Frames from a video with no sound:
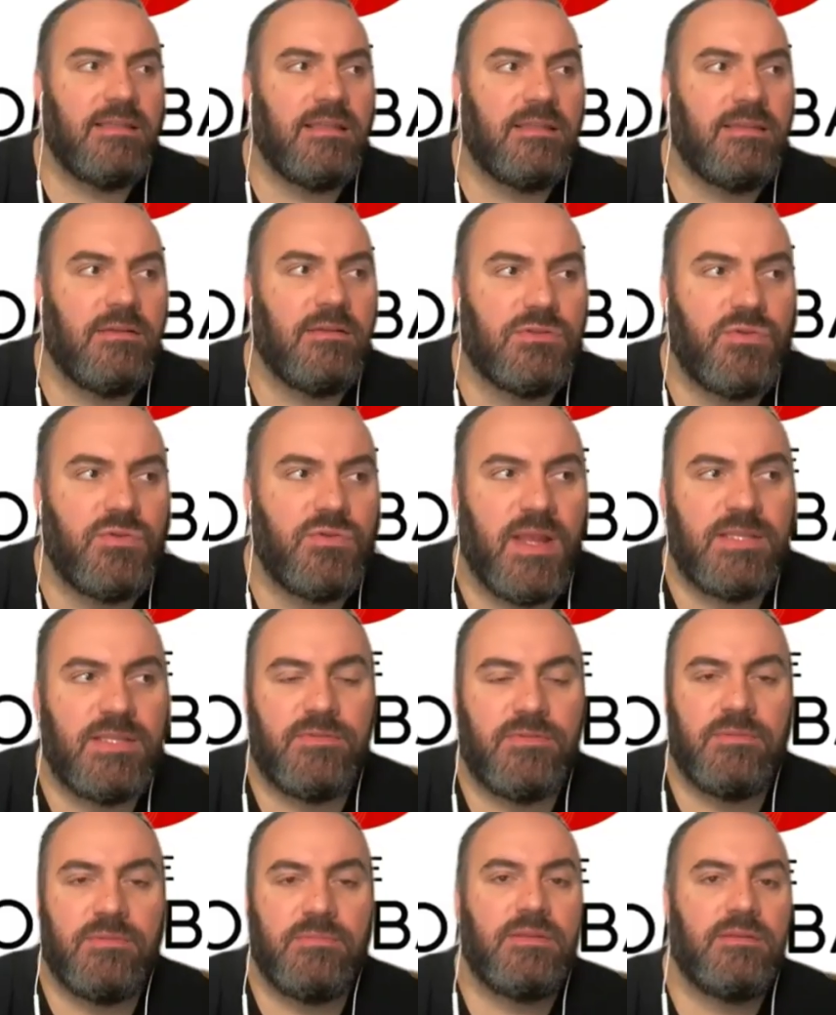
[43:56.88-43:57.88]
that they'll
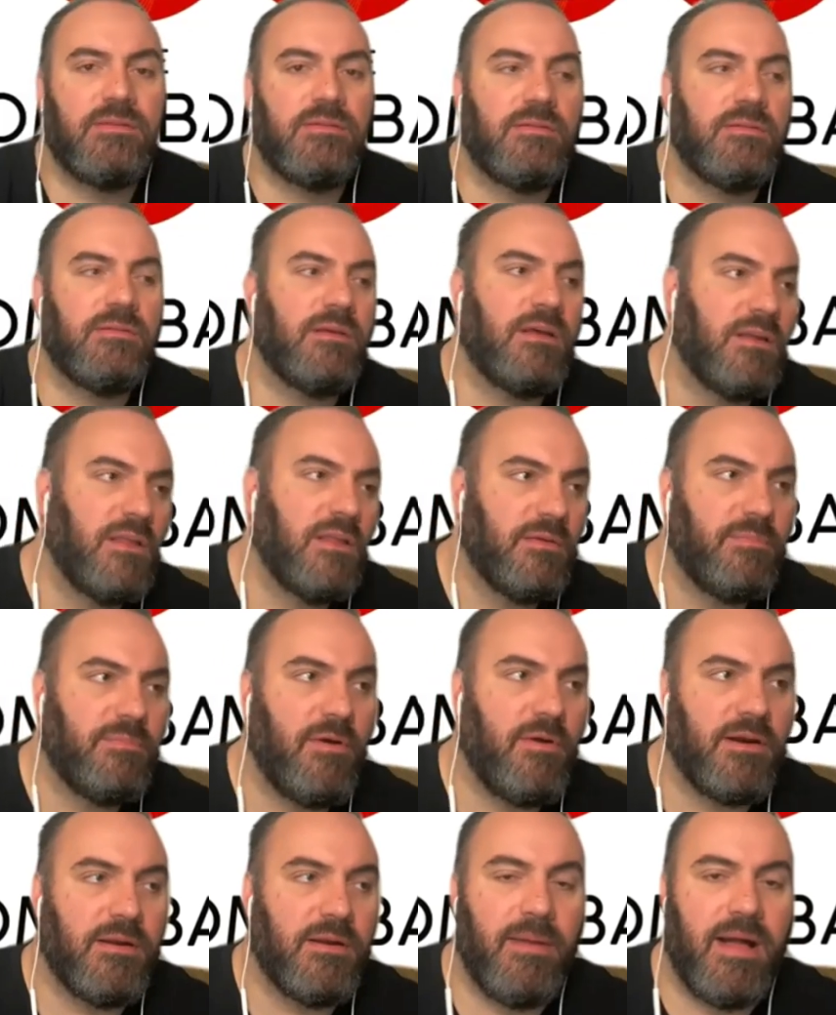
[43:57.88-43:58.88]
transfer him to another
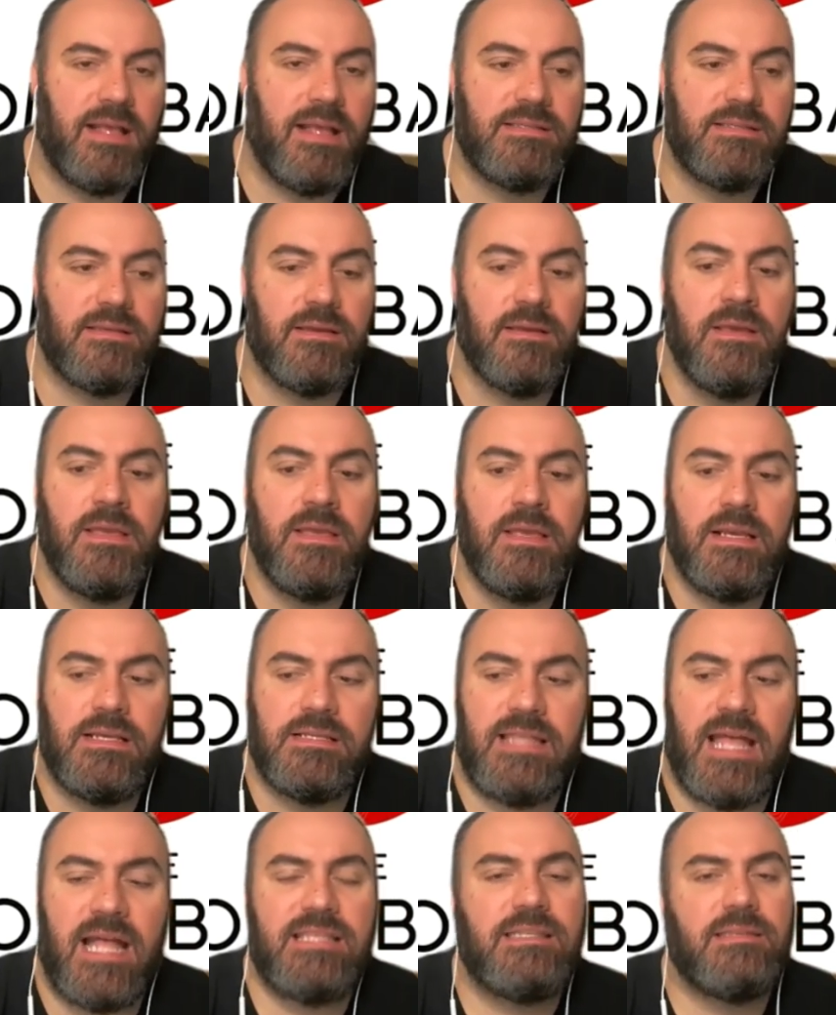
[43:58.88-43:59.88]
part of Bosnia.
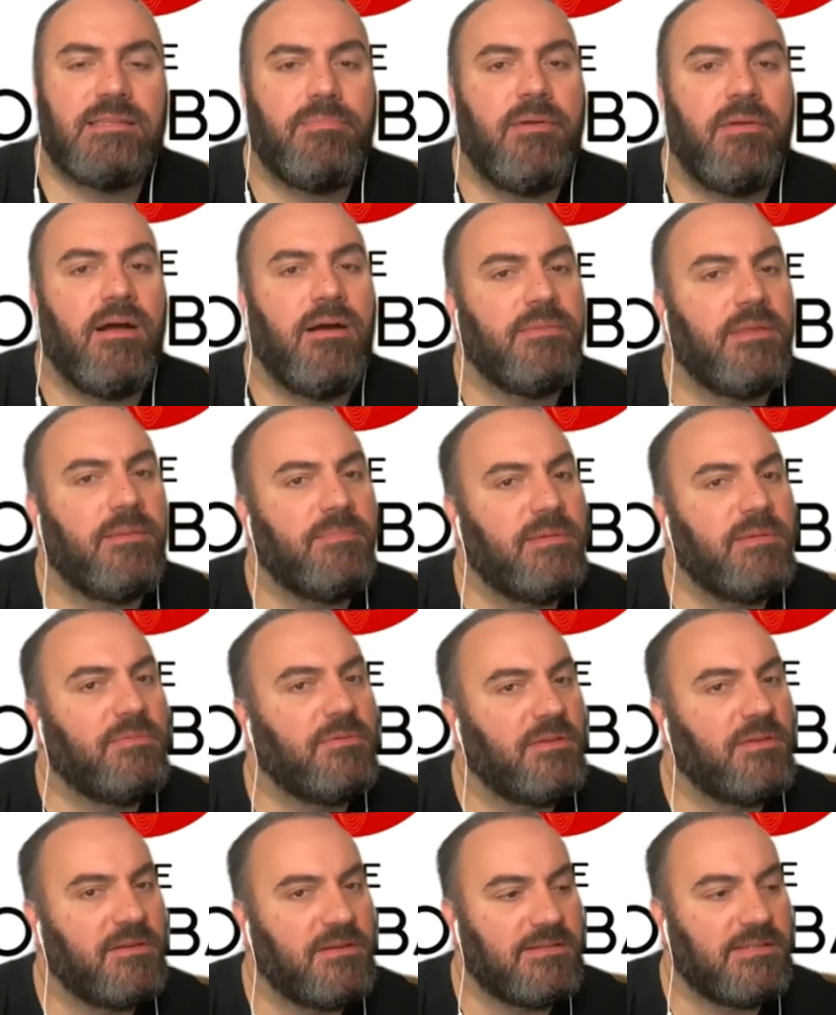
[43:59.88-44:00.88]
Because that's the problem that
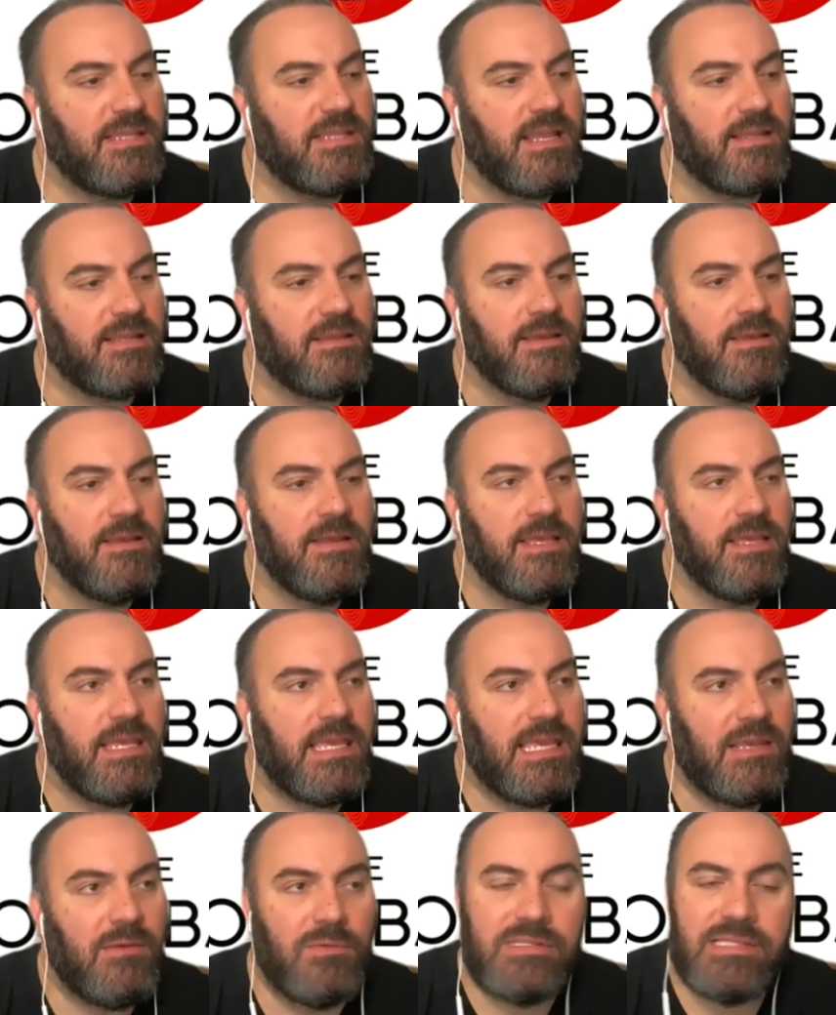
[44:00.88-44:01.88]
people don't understand.
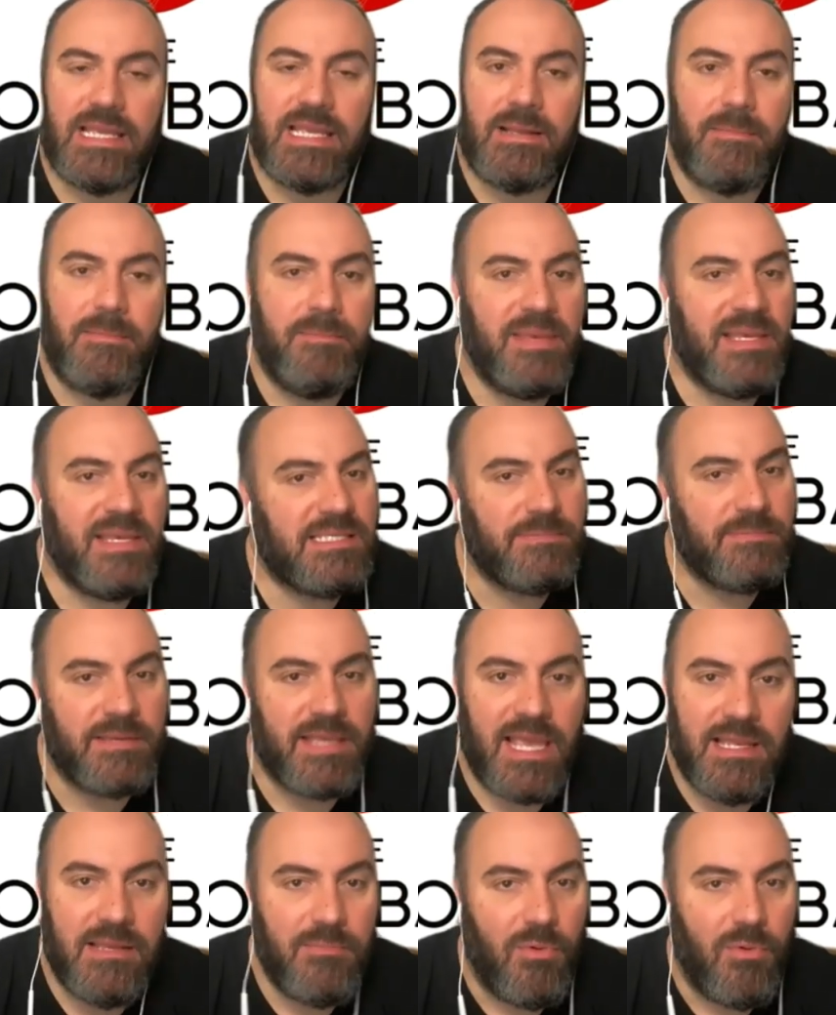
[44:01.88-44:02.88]
It was like a big
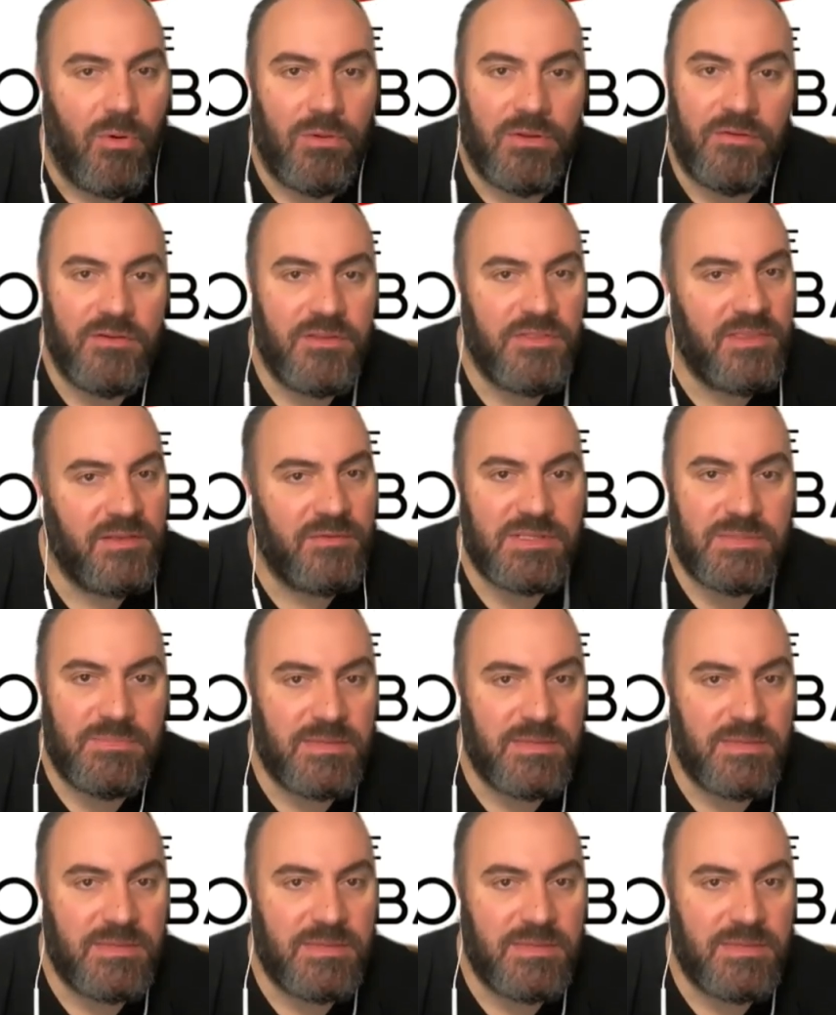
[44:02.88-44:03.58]
spaghetti bowl and everything was